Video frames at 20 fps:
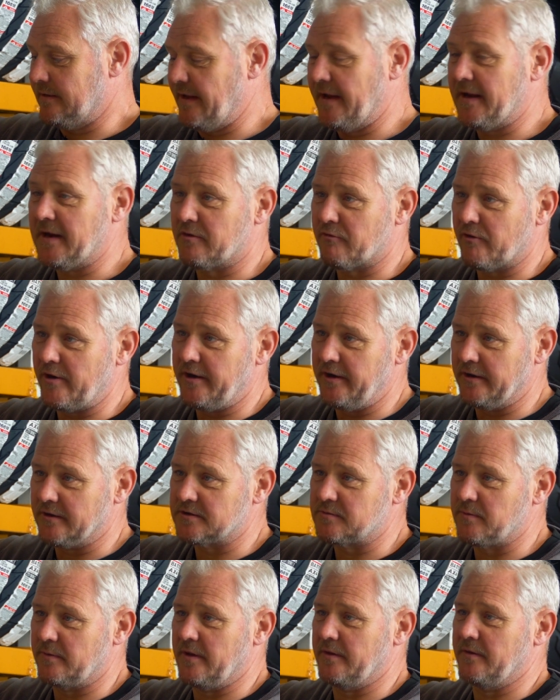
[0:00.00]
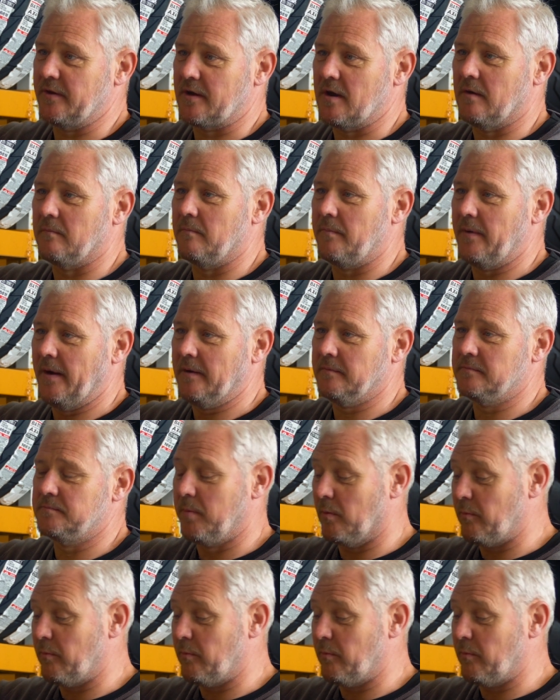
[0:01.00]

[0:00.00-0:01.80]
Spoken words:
the ingredients within the compound,